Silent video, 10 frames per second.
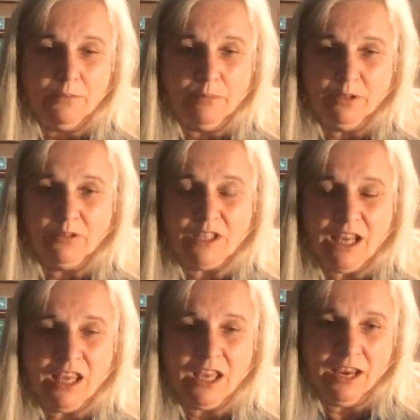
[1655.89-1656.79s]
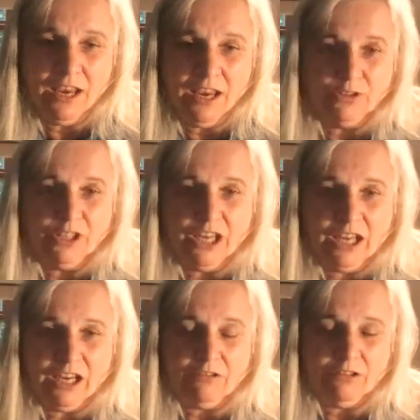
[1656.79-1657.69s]
building year on
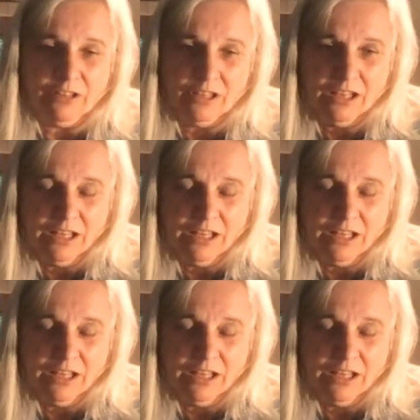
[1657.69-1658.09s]
year, and